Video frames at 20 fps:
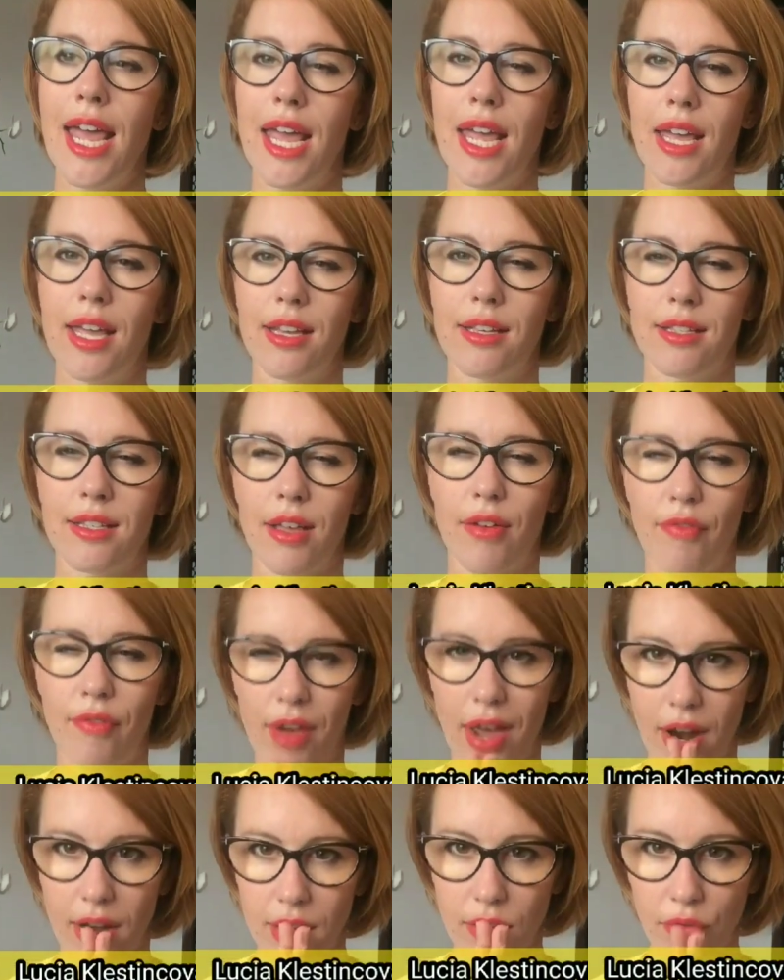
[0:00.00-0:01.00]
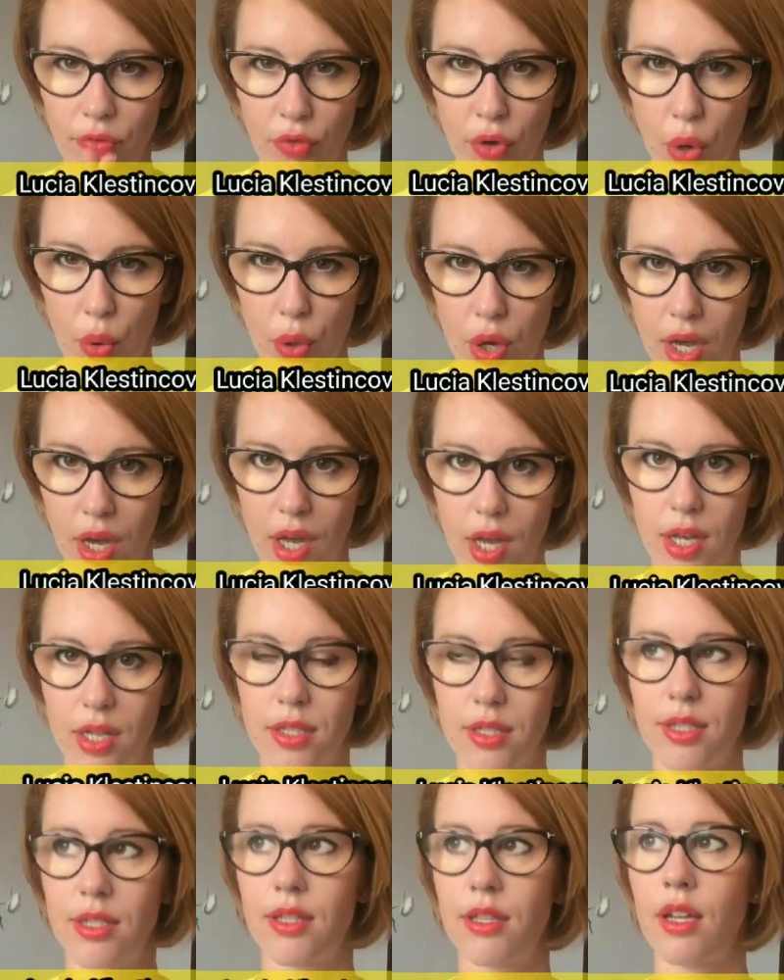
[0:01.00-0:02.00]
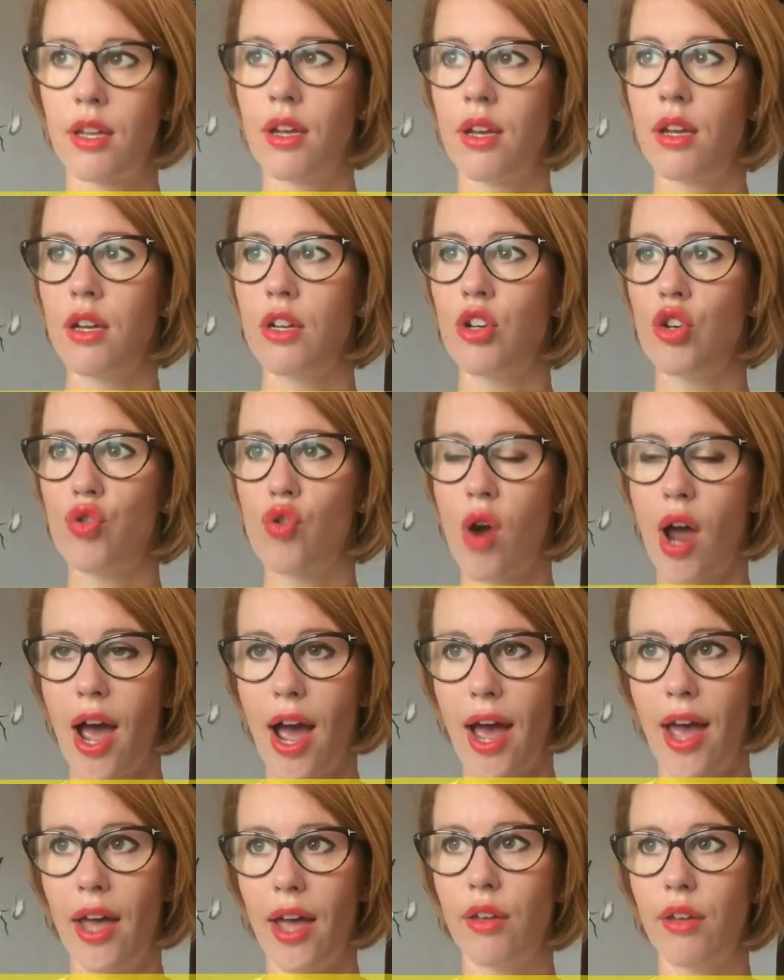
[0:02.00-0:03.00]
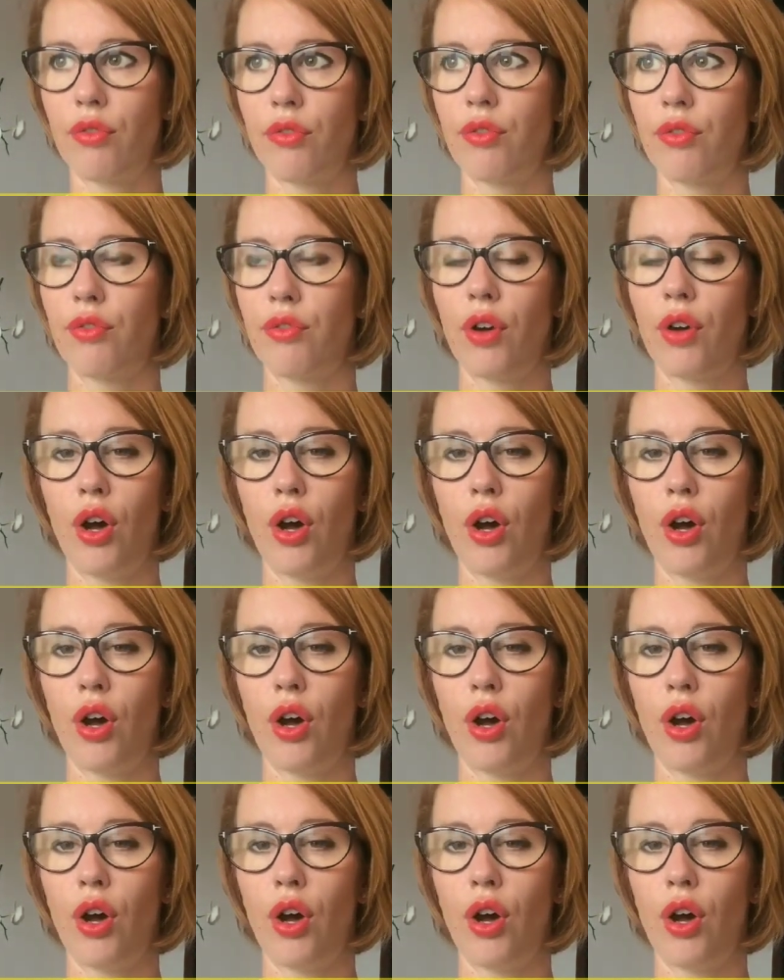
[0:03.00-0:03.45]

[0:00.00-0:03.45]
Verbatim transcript: is a very focused drive